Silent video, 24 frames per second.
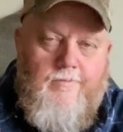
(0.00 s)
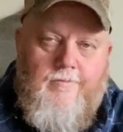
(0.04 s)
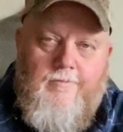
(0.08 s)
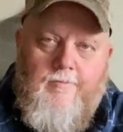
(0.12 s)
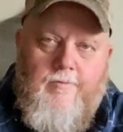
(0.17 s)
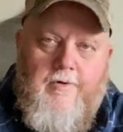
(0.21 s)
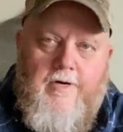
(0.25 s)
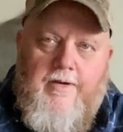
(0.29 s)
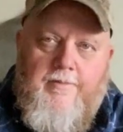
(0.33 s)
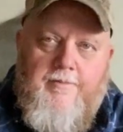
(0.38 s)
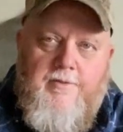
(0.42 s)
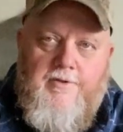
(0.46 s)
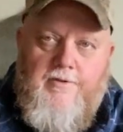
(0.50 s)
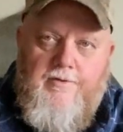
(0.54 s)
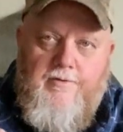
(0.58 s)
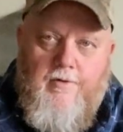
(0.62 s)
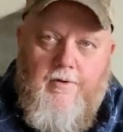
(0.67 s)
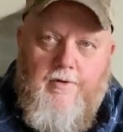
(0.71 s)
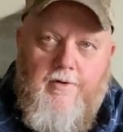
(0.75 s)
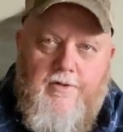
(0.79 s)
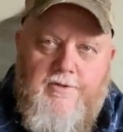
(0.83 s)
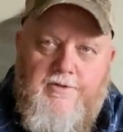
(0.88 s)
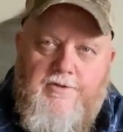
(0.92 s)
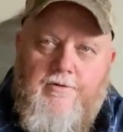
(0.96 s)
rabid
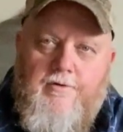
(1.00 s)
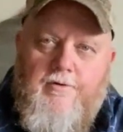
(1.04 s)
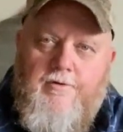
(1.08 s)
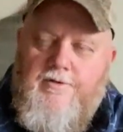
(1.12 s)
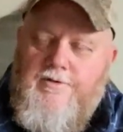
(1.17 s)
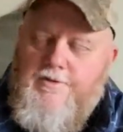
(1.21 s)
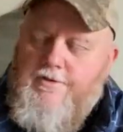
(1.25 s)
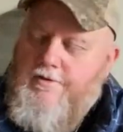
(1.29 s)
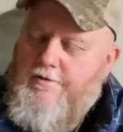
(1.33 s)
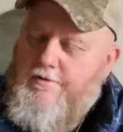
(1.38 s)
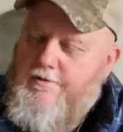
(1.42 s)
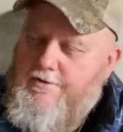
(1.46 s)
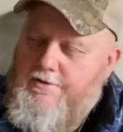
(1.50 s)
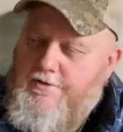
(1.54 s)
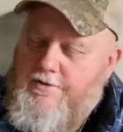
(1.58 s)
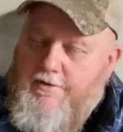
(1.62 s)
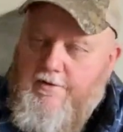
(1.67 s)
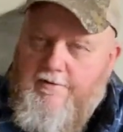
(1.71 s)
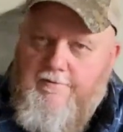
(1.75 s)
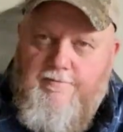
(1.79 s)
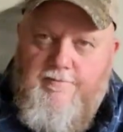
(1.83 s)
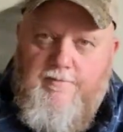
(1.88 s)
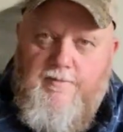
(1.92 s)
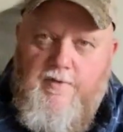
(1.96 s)
dogs, all this other
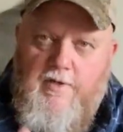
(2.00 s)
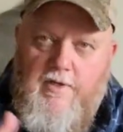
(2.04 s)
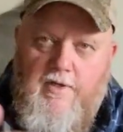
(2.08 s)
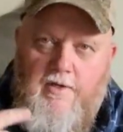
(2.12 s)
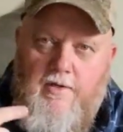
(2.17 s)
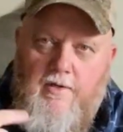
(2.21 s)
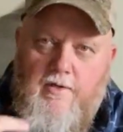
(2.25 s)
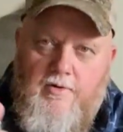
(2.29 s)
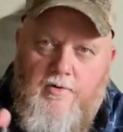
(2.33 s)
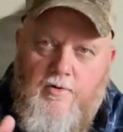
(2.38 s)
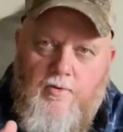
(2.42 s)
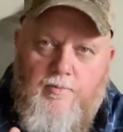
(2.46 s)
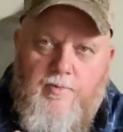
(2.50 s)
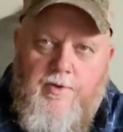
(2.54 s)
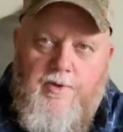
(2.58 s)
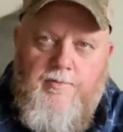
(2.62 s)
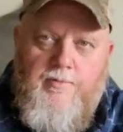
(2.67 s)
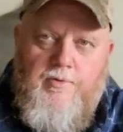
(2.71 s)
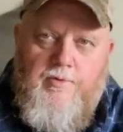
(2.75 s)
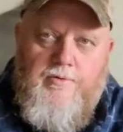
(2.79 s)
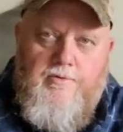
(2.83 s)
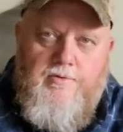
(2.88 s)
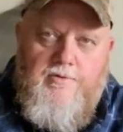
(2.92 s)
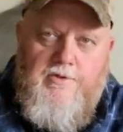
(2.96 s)
stuff. Nobody
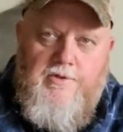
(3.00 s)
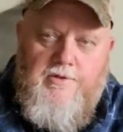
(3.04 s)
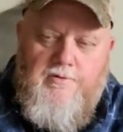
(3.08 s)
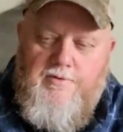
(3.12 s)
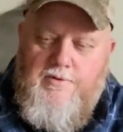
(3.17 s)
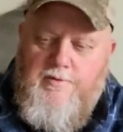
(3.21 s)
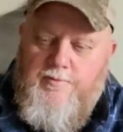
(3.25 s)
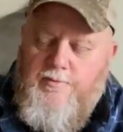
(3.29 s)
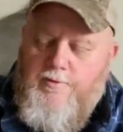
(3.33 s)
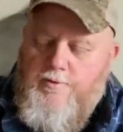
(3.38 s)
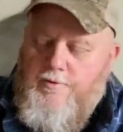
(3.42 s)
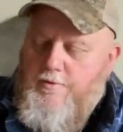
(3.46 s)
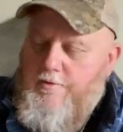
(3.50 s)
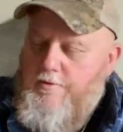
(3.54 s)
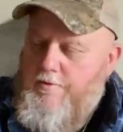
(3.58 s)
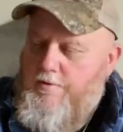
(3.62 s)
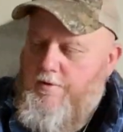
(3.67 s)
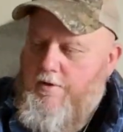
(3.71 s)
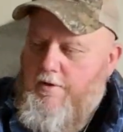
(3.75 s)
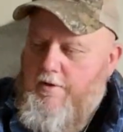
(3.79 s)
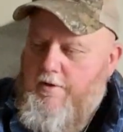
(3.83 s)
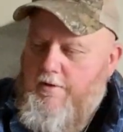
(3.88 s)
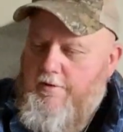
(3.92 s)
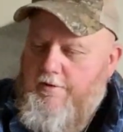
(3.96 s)
seems to put their
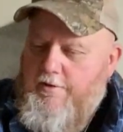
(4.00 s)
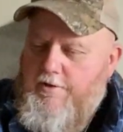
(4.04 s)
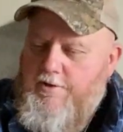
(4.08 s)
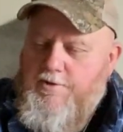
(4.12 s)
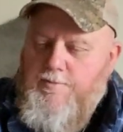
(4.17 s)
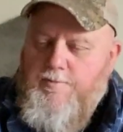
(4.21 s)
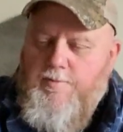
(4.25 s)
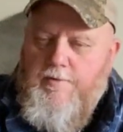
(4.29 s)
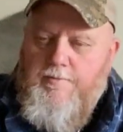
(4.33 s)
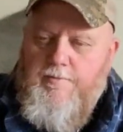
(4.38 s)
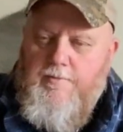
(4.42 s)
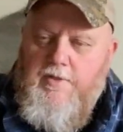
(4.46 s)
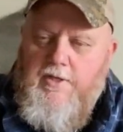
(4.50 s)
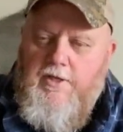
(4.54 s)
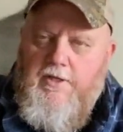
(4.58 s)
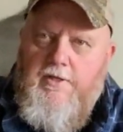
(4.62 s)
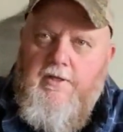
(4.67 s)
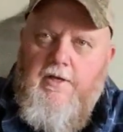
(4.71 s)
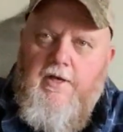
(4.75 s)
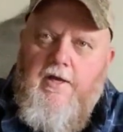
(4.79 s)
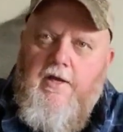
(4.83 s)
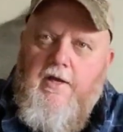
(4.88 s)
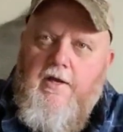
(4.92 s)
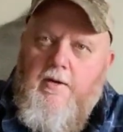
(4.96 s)
dog on a leash but me.
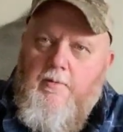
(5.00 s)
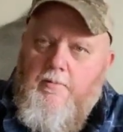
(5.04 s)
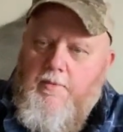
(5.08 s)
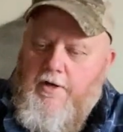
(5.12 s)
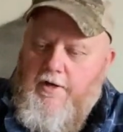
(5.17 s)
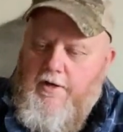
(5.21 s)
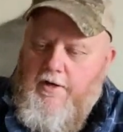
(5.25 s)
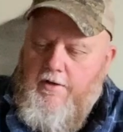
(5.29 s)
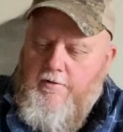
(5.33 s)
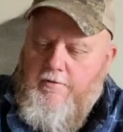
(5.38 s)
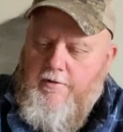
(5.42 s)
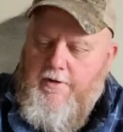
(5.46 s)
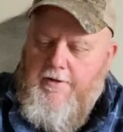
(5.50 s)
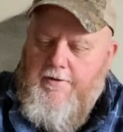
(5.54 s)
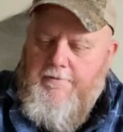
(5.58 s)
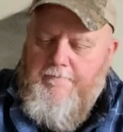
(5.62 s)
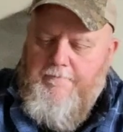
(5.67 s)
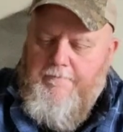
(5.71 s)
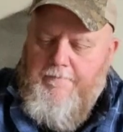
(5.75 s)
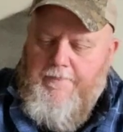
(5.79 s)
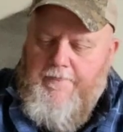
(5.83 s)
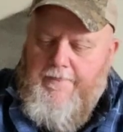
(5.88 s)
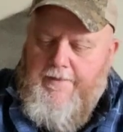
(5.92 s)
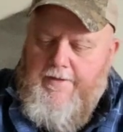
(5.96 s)
But anyway,
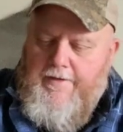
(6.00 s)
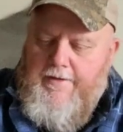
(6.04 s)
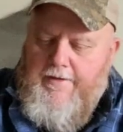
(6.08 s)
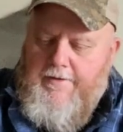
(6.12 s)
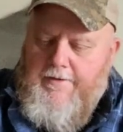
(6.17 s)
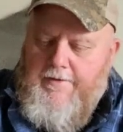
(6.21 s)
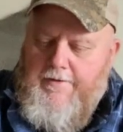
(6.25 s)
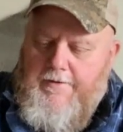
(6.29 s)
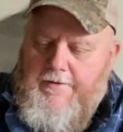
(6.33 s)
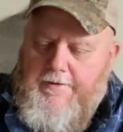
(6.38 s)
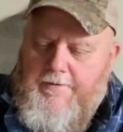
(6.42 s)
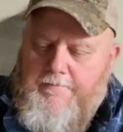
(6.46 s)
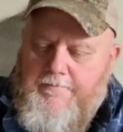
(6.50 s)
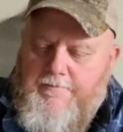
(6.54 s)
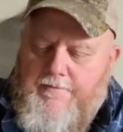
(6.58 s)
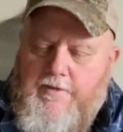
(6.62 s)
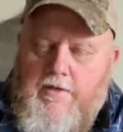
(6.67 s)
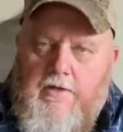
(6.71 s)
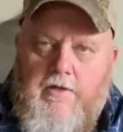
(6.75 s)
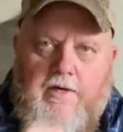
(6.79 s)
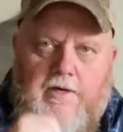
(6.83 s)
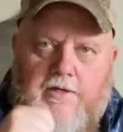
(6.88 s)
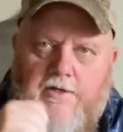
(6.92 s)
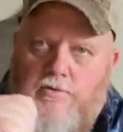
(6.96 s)

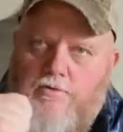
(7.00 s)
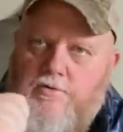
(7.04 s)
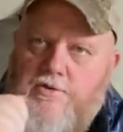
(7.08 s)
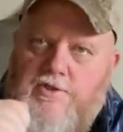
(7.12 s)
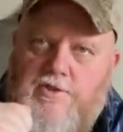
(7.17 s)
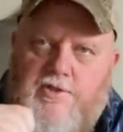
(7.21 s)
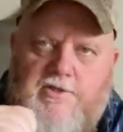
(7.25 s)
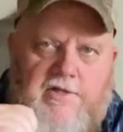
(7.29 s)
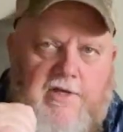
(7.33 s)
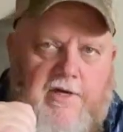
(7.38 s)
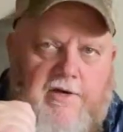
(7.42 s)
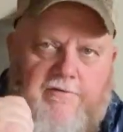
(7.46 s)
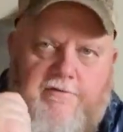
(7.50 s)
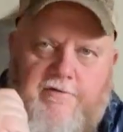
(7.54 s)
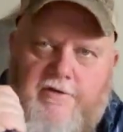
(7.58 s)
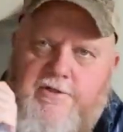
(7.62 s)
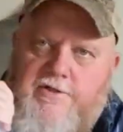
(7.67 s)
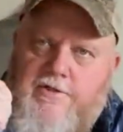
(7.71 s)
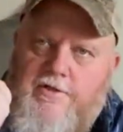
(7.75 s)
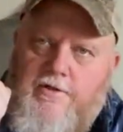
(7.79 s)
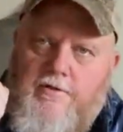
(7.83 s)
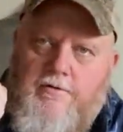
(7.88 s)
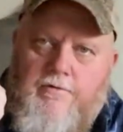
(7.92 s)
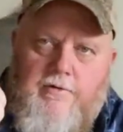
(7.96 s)
I use this every
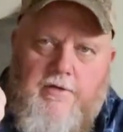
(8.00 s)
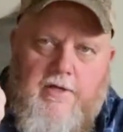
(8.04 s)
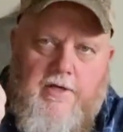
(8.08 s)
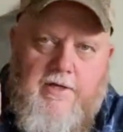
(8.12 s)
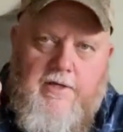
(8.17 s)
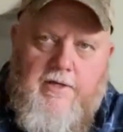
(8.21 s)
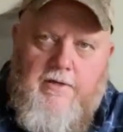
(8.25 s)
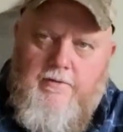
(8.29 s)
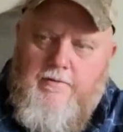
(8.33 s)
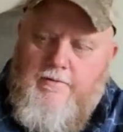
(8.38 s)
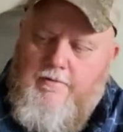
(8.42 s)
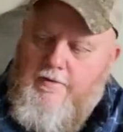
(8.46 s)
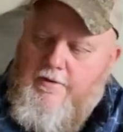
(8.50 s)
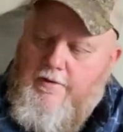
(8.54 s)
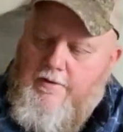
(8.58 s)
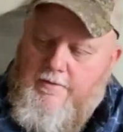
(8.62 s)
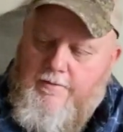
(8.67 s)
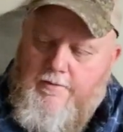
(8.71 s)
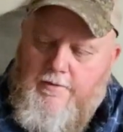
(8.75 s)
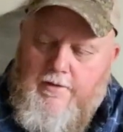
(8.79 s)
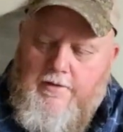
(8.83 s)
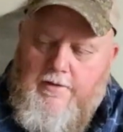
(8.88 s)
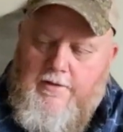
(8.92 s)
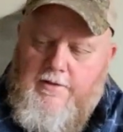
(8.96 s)
single night.
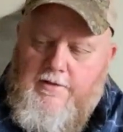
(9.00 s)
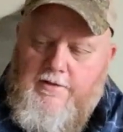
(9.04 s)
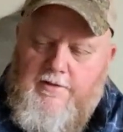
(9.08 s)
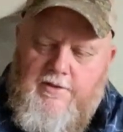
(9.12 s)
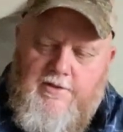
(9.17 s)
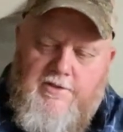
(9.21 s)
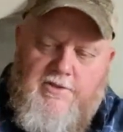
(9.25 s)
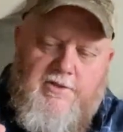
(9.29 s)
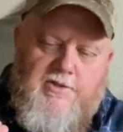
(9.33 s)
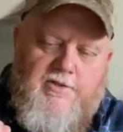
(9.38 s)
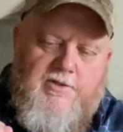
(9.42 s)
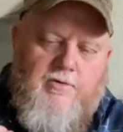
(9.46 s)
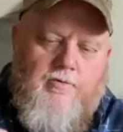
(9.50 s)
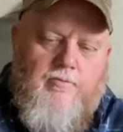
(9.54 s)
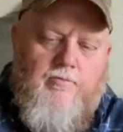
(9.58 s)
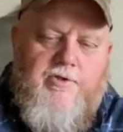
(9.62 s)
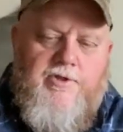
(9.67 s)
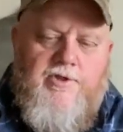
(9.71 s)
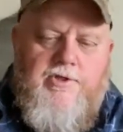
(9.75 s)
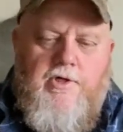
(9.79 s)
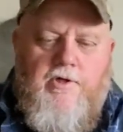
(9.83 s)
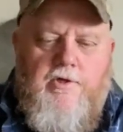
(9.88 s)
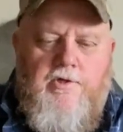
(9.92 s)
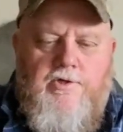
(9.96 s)
This is a
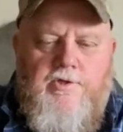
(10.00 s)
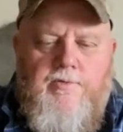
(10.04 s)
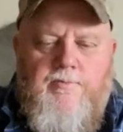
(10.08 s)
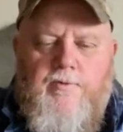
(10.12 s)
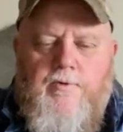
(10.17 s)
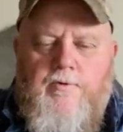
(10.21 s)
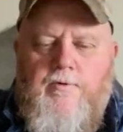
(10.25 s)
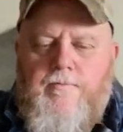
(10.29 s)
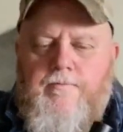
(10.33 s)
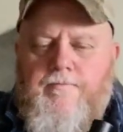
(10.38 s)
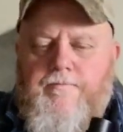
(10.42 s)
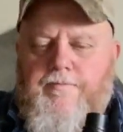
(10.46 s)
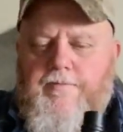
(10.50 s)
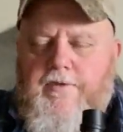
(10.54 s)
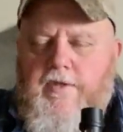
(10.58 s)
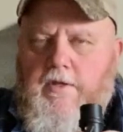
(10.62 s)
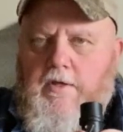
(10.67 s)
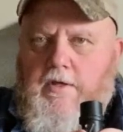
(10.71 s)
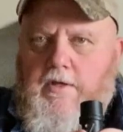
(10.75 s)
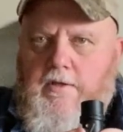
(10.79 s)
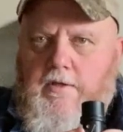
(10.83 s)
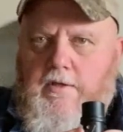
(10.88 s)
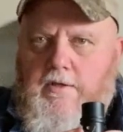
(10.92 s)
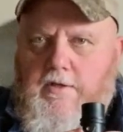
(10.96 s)
rechargeable.
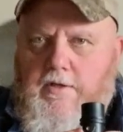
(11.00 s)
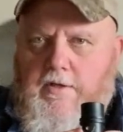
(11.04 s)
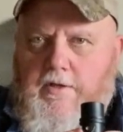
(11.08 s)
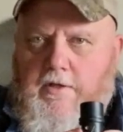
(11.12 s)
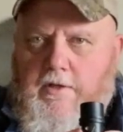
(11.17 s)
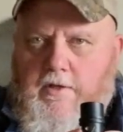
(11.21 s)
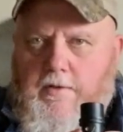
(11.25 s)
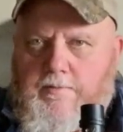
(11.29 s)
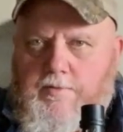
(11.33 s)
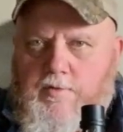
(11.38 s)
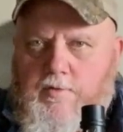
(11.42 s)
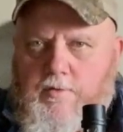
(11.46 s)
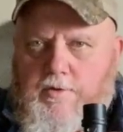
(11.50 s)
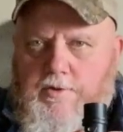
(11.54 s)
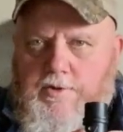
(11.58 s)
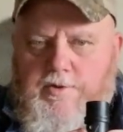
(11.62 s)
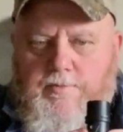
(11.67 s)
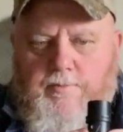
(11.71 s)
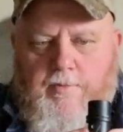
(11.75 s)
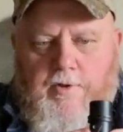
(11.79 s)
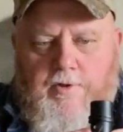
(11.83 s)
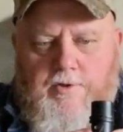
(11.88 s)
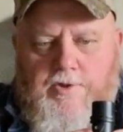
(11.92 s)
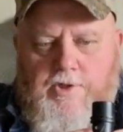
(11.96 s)
It comes with a
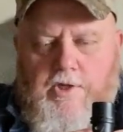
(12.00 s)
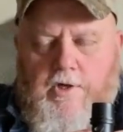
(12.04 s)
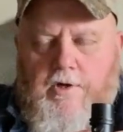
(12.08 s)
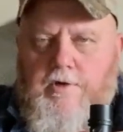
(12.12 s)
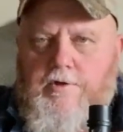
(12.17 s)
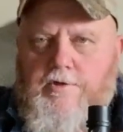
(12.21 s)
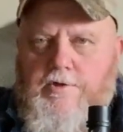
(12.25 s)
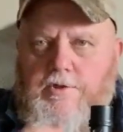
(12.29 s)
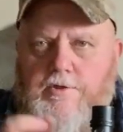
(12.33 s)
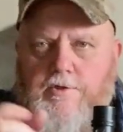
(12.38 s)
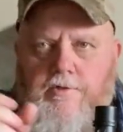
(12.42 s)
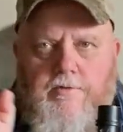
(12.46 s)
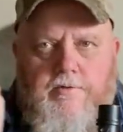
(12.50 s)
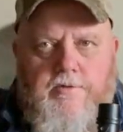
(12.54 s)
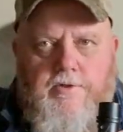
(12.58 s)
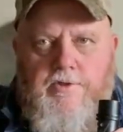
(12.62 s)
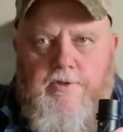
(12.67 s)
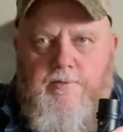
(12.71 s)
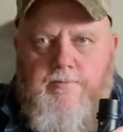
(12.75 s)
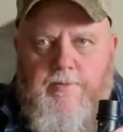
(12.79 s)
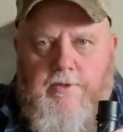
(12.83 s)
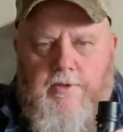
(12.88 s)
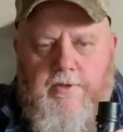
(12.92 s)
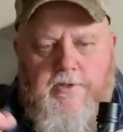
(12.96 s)
small charger,
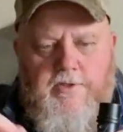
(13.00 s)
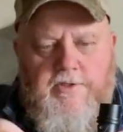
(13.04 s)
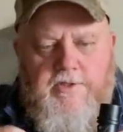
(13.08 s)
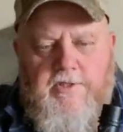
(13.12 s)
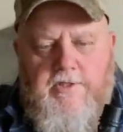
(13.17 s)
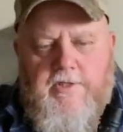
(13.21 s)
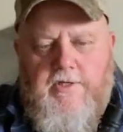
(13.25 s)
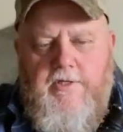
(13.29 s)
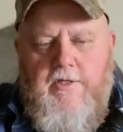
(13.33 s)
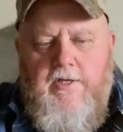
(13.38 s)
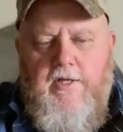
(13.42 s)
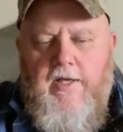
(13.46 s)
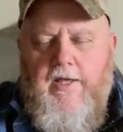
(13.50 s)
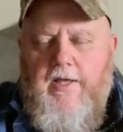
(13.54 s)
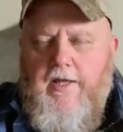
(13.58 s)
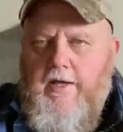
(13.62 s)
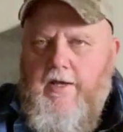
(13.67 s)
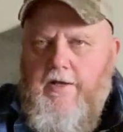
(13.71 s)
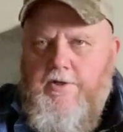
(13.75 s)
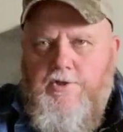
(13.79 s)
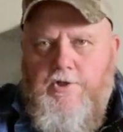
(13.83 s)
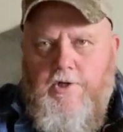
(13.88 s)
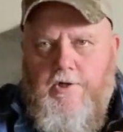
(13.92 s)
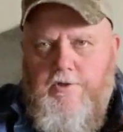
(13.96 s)
just plugs in,
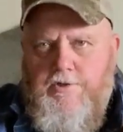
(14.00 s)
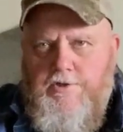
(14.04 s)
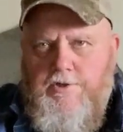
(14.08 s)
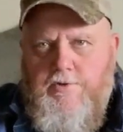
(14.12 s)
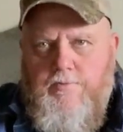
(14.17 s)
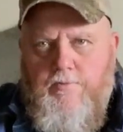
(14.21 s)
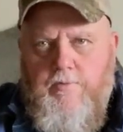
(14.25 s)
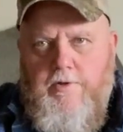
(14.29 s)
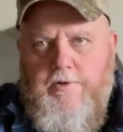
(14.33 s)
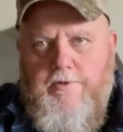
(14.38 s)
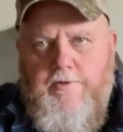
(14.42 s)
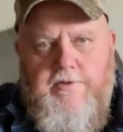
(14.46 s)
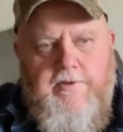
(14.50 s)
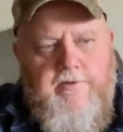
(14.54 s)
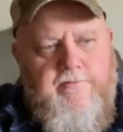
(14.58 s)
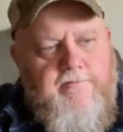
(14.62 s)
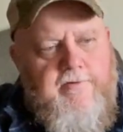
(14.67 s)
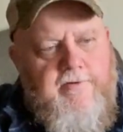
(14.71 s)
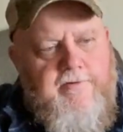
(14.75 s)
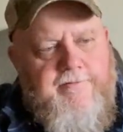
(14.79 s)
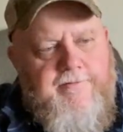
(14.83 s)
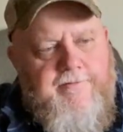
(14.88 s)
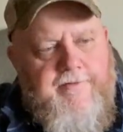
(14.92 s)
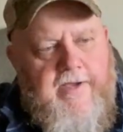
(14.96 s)
charges
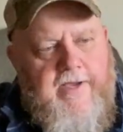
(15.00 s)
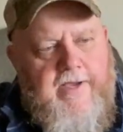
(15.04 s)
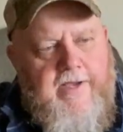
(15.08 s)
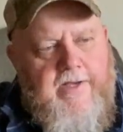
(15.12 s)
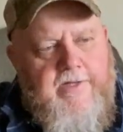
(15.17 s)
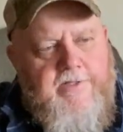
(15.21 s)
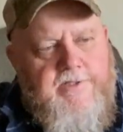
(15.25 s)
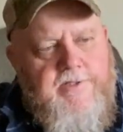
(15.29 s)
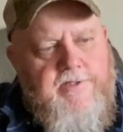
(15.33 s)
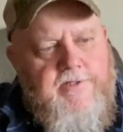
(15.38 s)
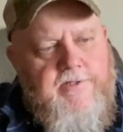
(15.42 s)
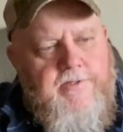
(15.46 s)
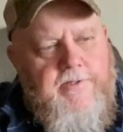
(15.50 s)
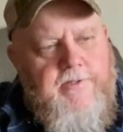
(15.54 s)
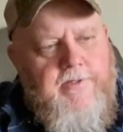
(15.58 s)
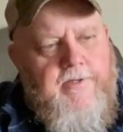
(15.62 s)
relatively fast.